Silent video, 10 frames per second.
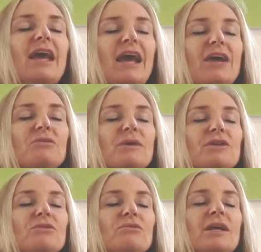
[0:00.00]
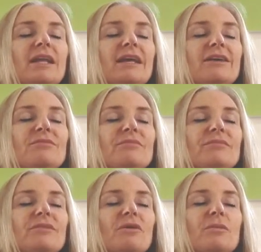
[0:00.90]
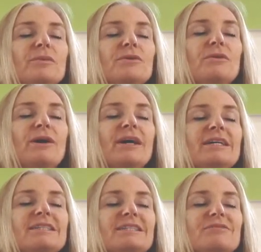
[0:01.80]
and when you're ready, open your eyes.